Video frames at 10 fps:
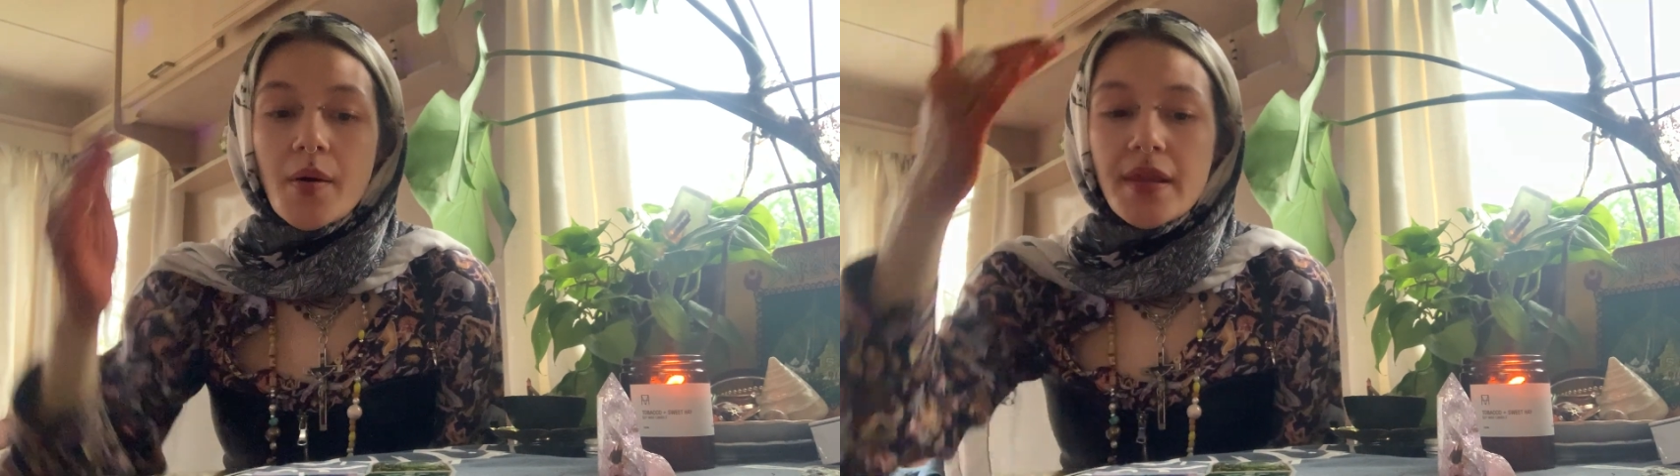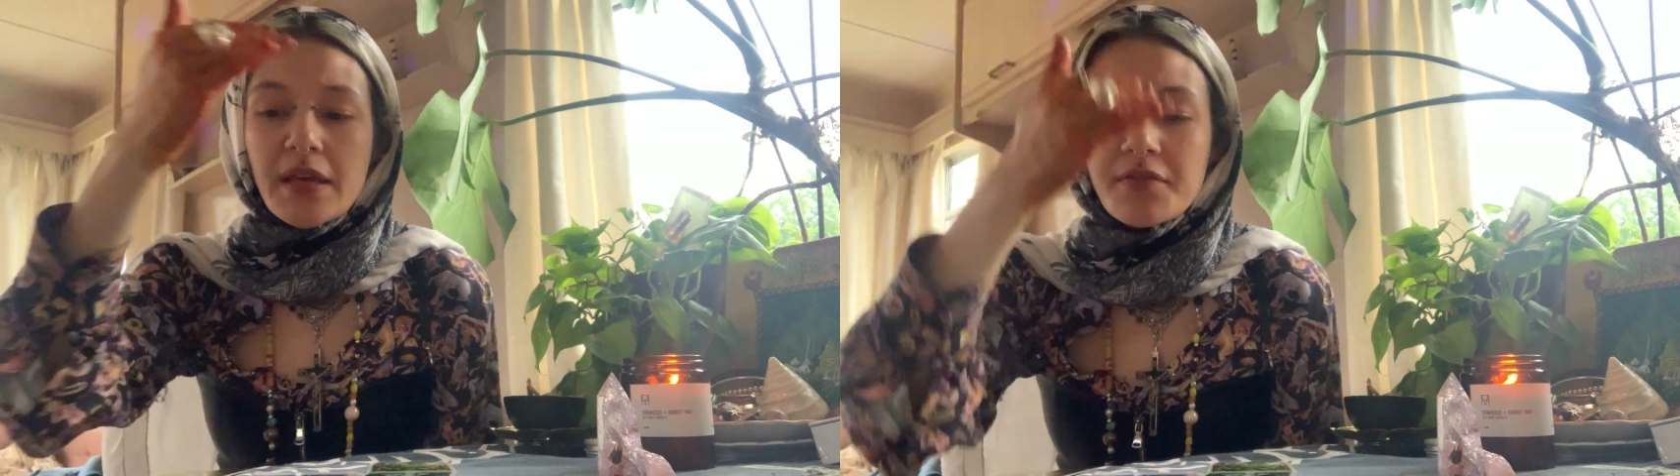
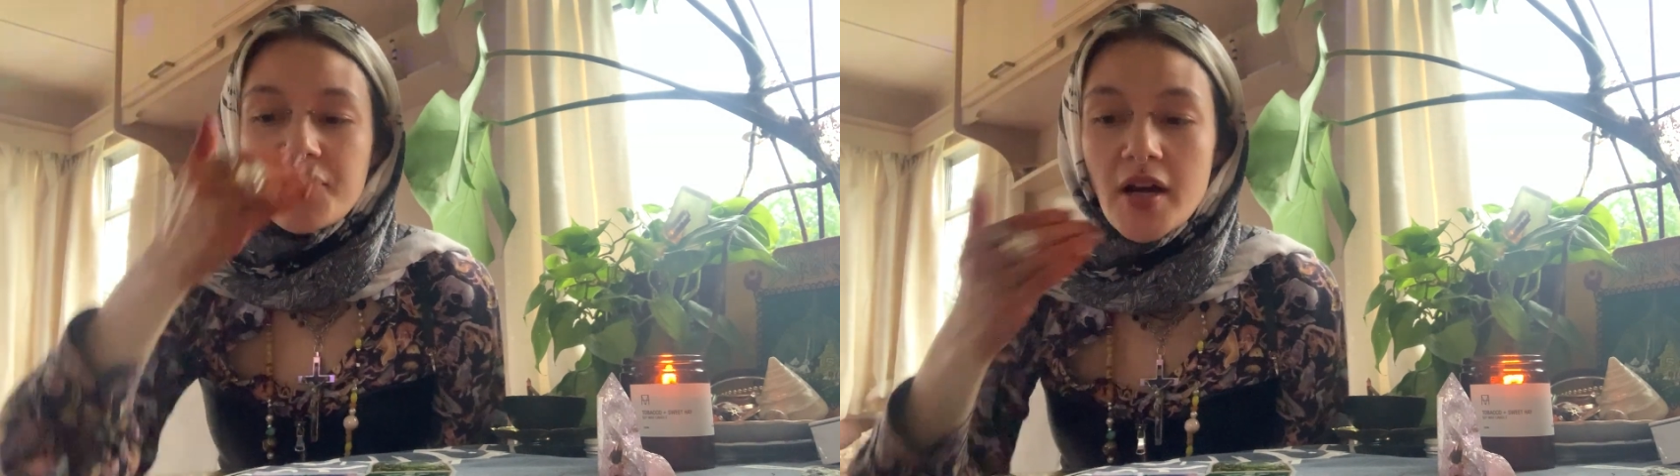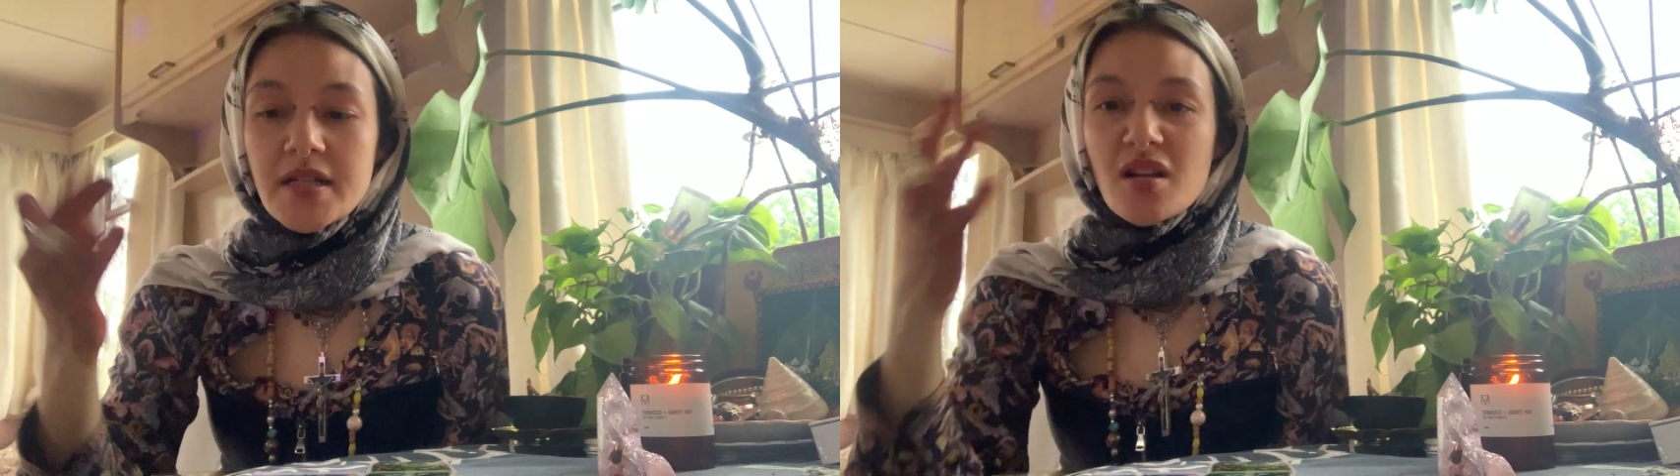and then
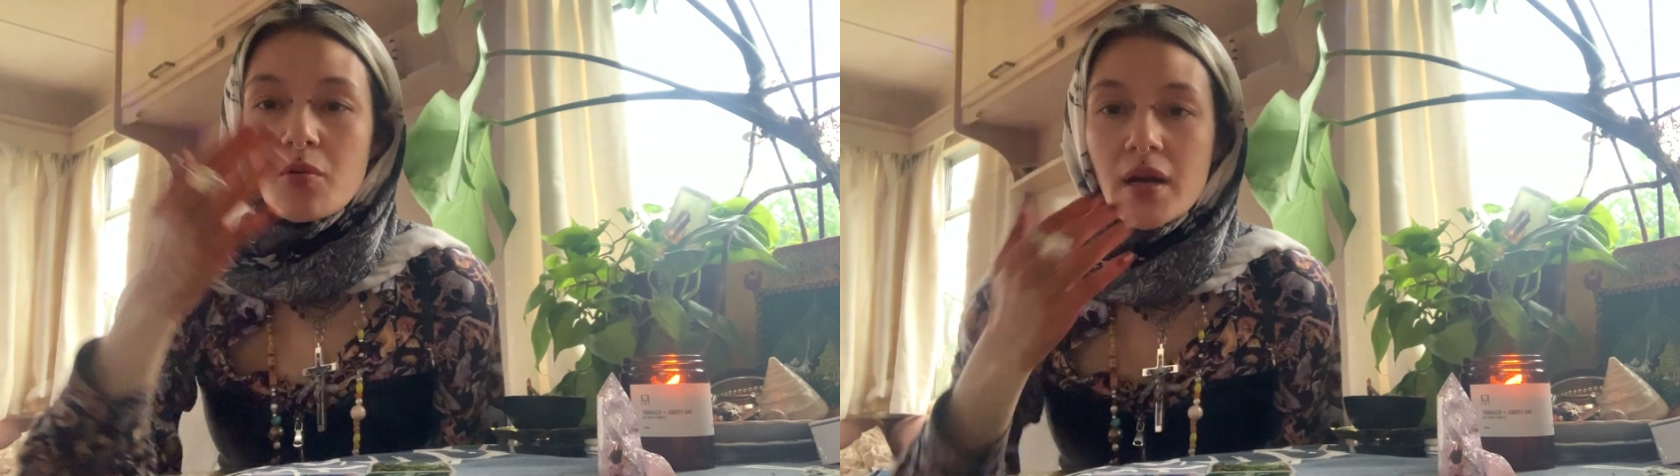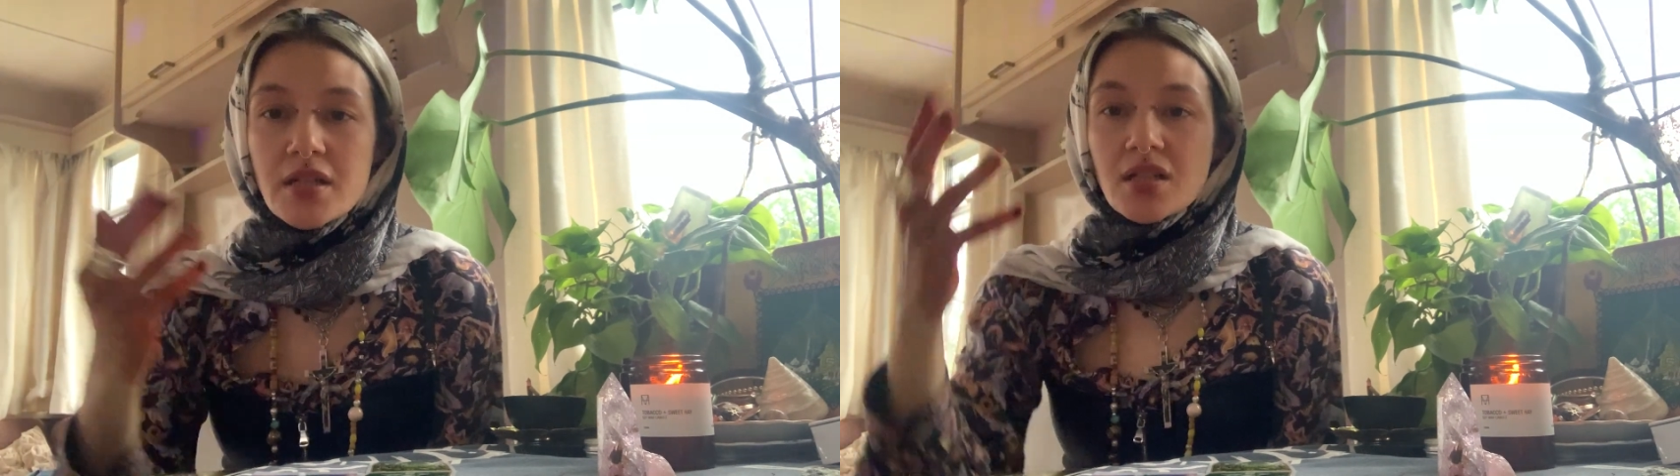finding a
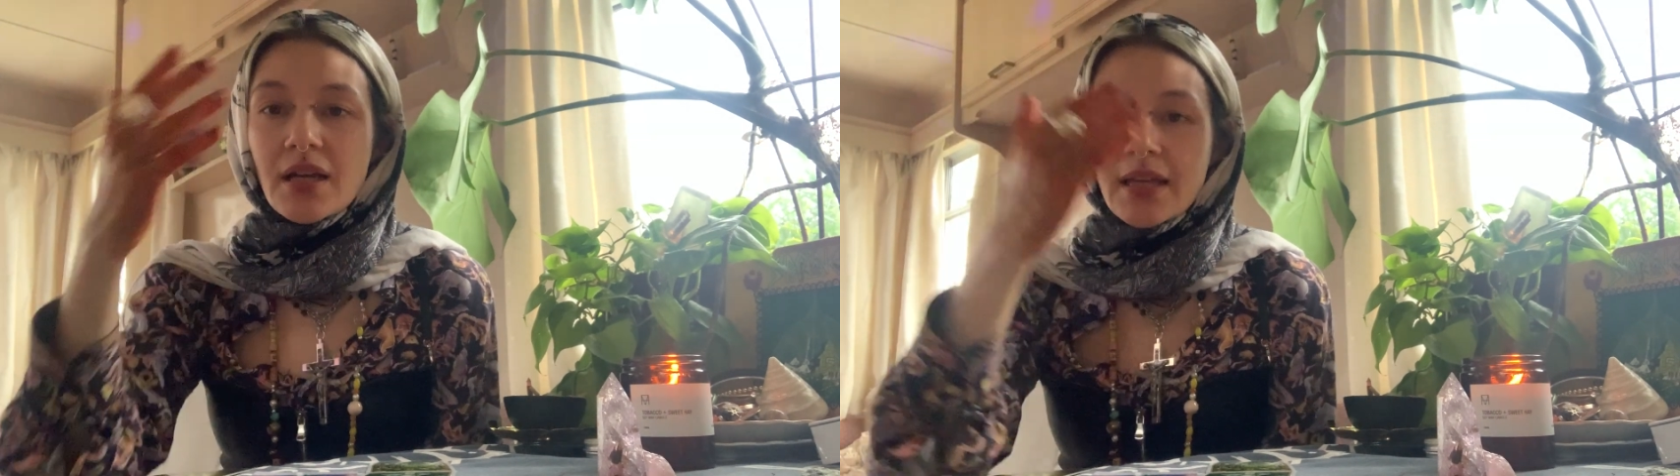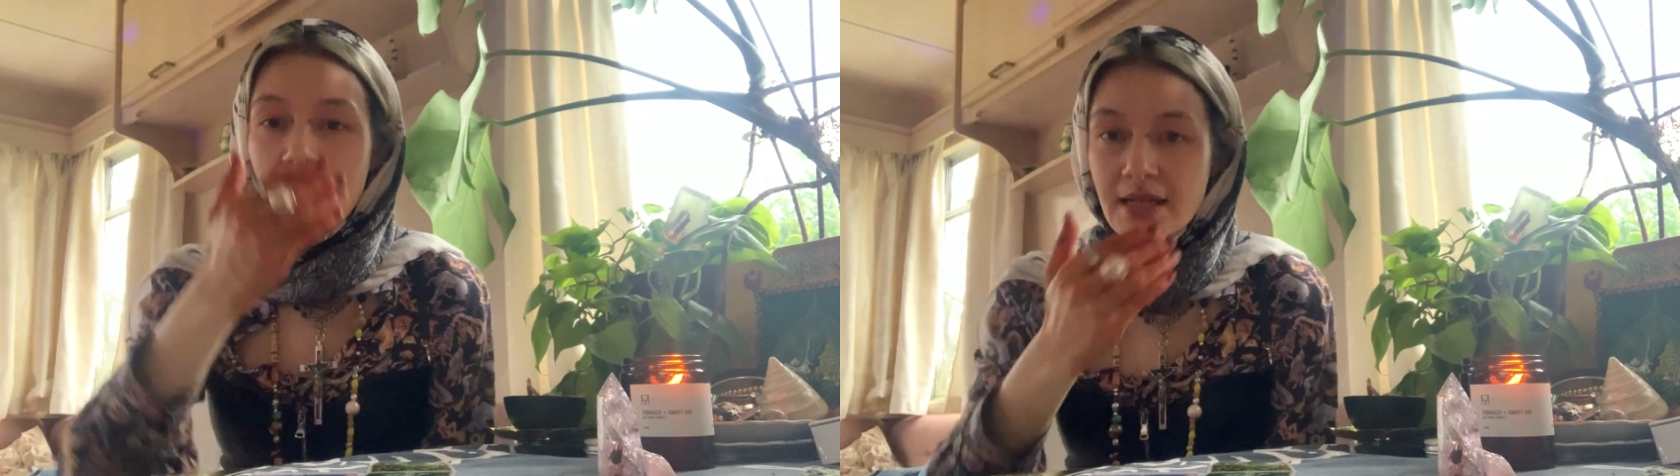way to like